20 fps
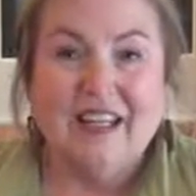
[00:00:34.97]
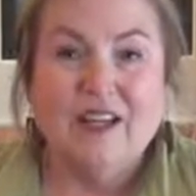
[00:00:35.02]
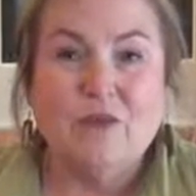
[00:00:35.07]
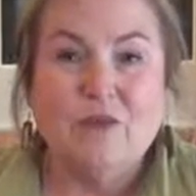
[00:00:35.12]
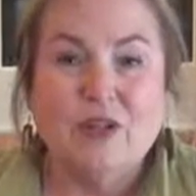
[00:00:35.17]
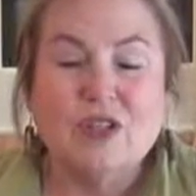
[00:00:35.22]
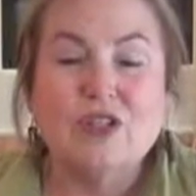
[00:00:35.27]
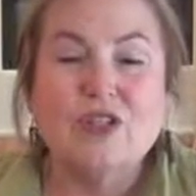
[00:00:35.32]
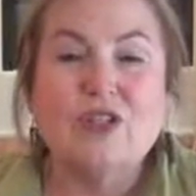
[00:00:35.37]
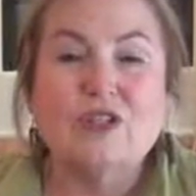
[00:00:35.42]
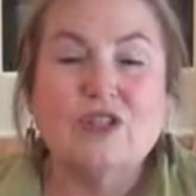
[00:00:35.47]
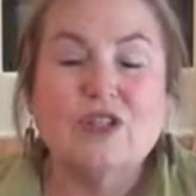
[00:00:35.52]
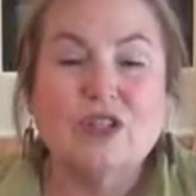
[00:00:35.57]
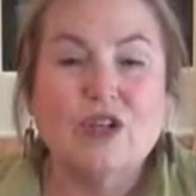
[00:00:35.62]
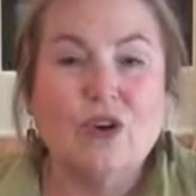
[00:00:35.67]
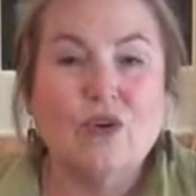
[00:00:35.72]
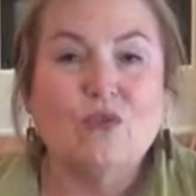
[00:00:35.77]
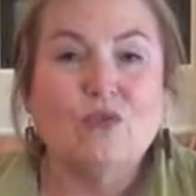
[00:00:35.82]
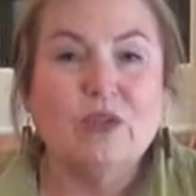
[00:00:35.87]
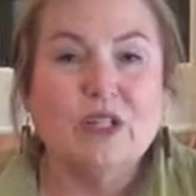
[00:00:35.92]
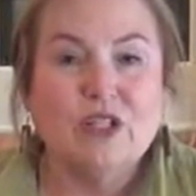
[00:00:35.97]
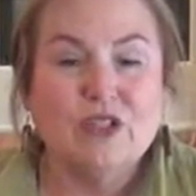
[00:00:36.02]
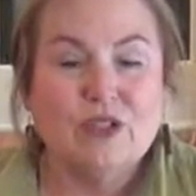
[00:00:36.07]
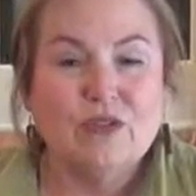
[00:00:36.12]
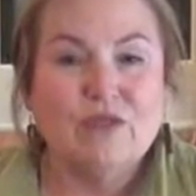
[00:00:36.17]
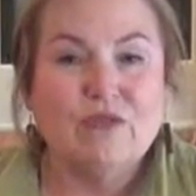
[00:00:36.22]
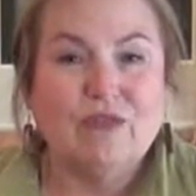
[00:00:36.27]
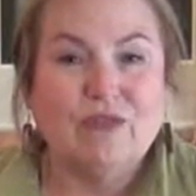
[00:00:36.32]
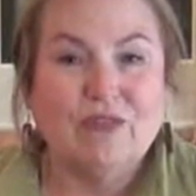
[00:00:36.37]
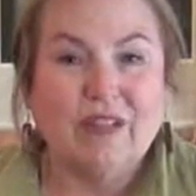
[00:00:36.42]
which is so rich
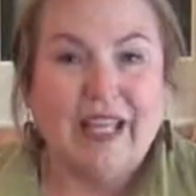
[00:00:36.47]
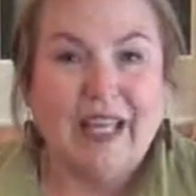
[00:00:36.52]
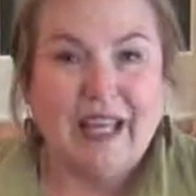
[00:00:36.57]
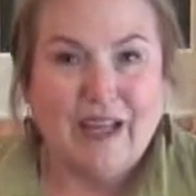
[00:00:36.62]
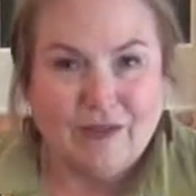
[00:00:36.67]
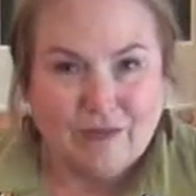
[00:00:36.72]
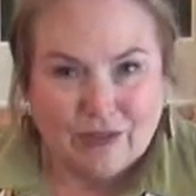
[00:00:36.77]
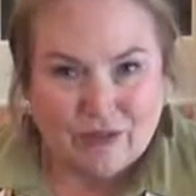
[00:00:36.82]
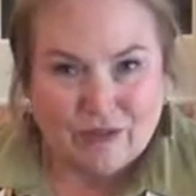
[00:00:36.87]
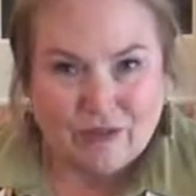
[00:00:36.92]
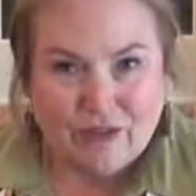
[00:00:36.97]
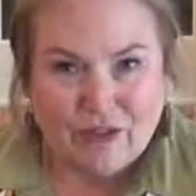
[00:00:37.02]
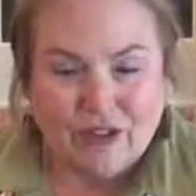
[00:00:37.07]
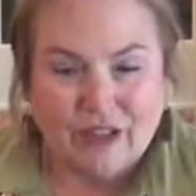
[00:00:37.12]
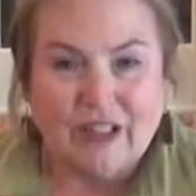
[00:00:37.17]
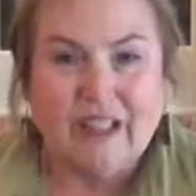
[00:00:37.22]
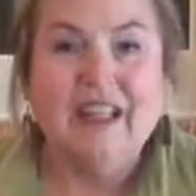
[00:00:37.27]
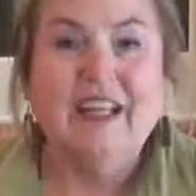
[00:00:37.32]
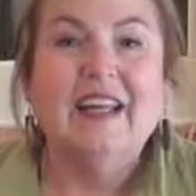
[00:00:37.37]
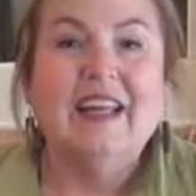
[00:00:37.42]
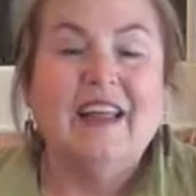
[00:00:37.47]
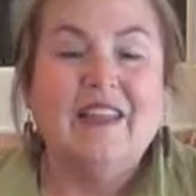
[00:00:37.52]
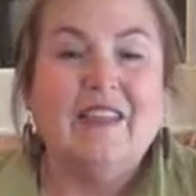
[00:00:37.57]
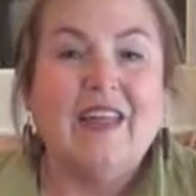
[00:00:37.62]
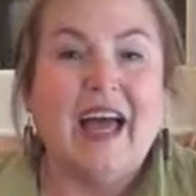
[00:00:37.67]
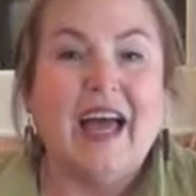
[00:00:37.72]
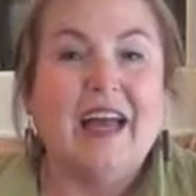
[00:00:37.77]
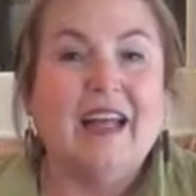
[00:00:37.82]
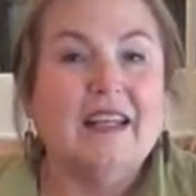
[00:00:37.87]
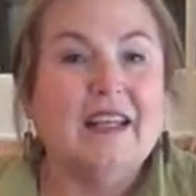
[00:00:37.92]
and flavorful
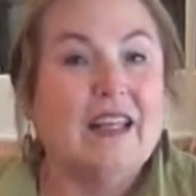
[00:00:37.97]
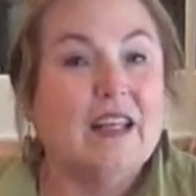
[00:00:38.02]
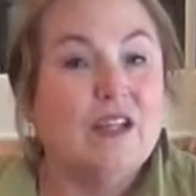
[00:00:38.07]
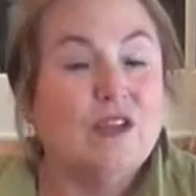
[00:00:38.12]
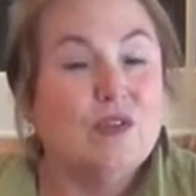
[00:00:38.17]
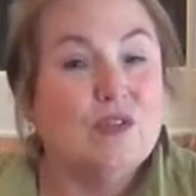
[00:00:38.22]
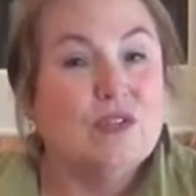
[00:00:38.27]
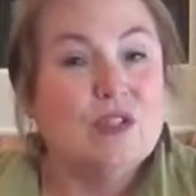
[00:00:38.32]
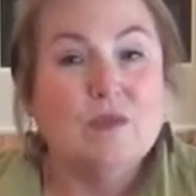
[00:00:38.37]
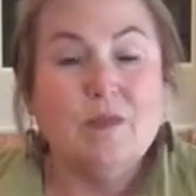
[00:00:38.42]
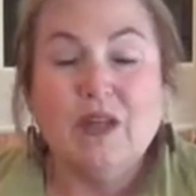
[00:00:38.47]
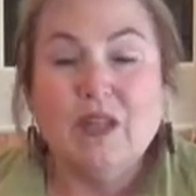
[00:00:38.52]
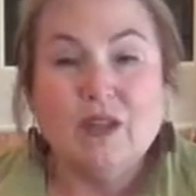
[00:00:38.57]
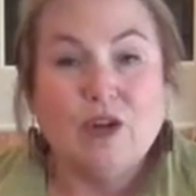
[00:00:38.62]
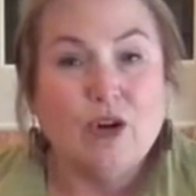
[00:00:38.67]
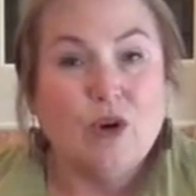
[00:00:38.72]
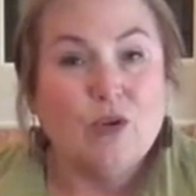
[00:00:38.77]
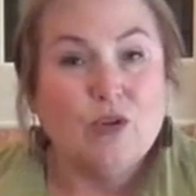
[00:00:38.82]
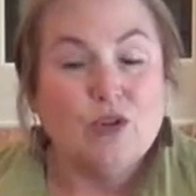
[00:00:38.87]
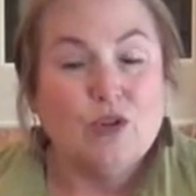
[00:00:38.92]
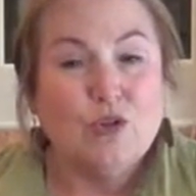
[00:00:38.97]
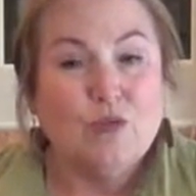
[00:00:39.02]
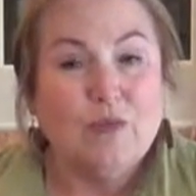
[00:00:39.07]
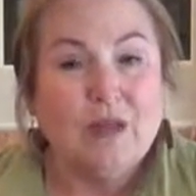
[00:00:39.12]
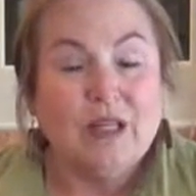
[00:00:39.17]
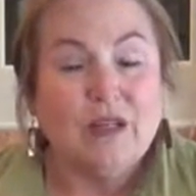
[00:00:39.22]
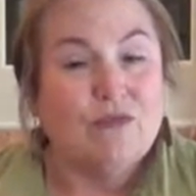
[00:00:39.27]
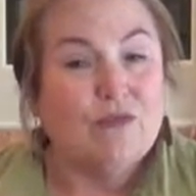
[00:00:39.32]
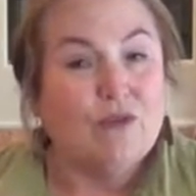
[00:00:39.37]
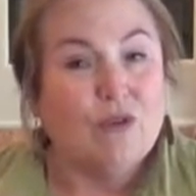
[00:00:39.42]
that it used to be the go-to
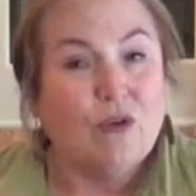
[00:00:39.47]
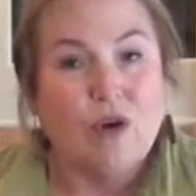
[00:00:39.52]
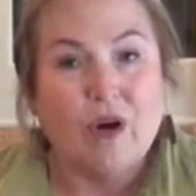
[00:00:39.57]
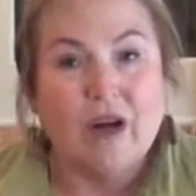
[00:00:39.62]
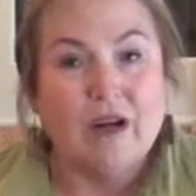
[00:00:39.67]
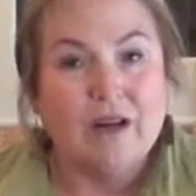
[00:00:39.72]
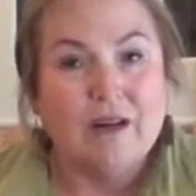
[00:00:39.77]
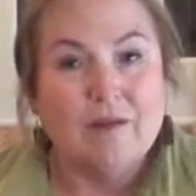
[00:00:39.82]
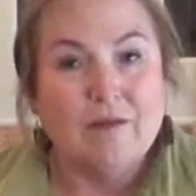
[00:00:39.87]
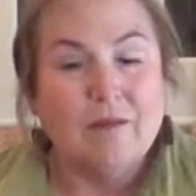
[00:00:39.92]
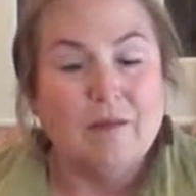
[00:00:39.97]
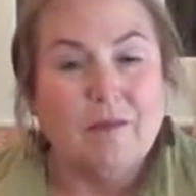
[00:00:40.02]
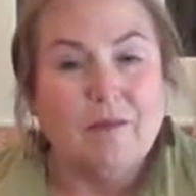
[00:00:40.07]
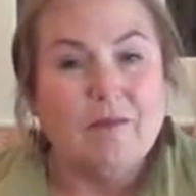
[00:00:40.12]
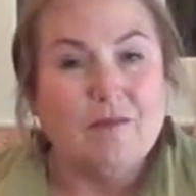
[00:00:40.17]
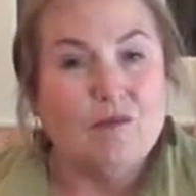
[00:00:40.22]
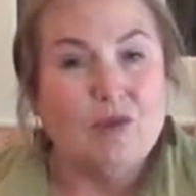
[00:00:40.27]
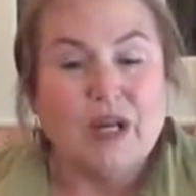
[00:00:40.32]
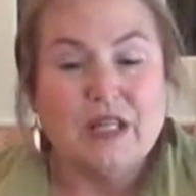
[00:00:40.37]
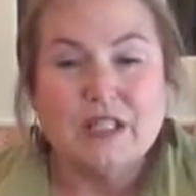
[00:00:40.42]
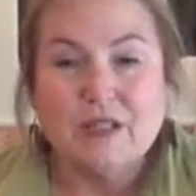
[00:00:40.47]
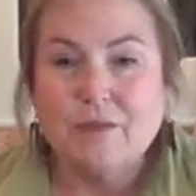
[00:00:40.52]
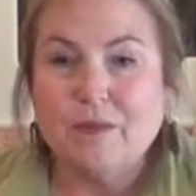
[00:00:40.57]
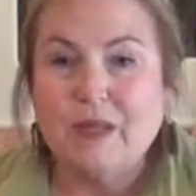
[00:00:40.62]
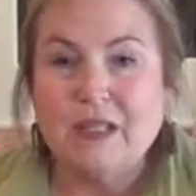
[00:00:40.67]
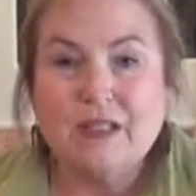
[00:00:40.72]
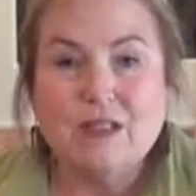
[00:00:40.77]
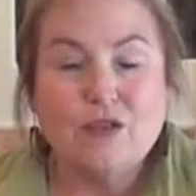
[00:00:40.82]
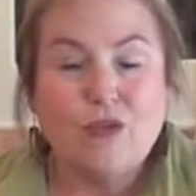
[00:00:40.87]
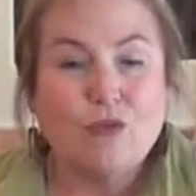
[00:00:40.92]
meat for
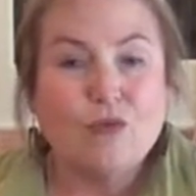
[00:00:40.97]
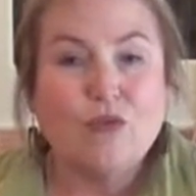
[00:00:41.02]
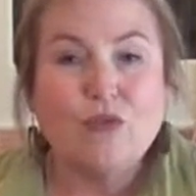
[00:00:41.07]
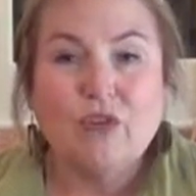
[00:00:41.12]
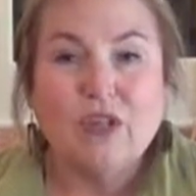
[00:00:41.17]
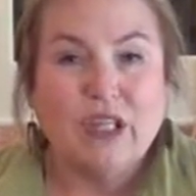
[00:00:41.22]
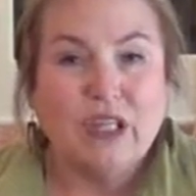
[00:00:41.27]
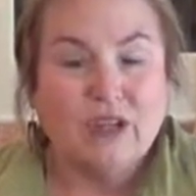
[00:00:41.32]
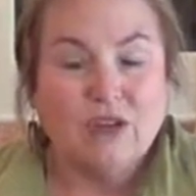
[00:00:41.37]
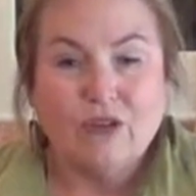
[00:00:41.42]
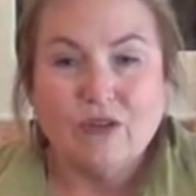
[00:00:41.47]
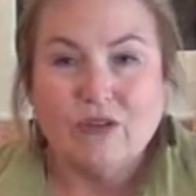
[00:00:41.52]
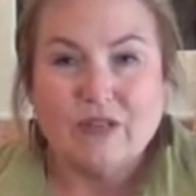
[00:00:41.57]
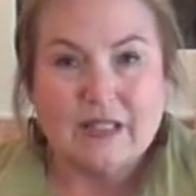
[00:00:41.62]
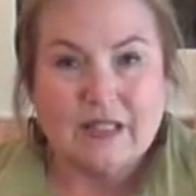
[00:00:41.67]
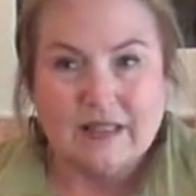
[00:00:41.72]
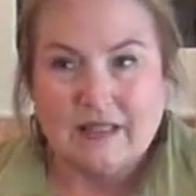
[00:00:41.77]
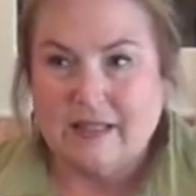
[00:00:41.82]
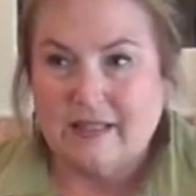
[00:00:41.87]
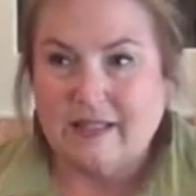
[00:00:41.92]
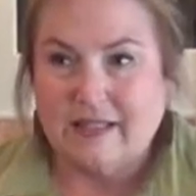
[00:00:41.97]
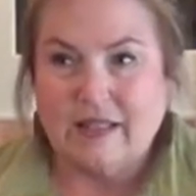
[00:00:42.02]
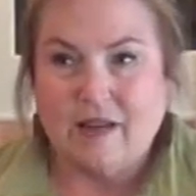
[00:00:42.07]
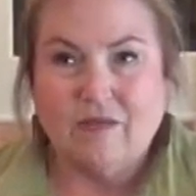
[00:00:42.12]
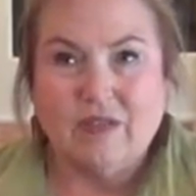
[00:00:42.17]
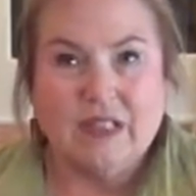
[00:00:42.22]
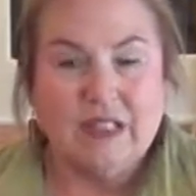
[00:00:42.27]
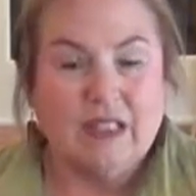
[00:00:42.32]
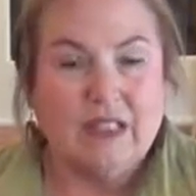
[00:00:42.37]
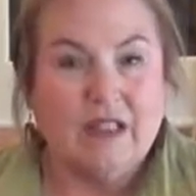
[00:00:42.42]
recipes through the years since the
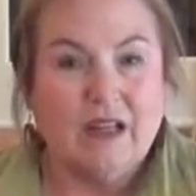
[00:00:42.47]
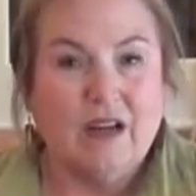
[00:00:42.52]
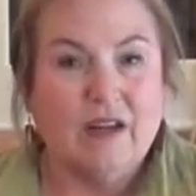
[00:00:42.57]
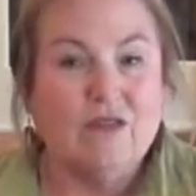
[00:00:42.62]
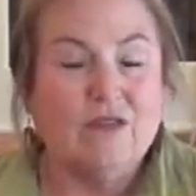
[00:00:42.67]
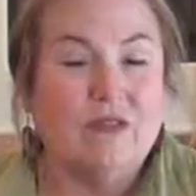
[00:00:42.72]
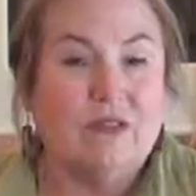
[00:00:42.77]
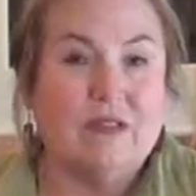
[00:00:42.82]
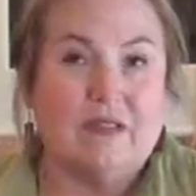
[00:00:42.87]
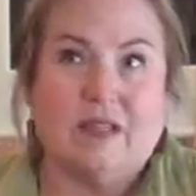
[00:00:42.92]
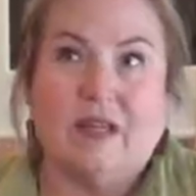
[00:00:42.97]
1700s.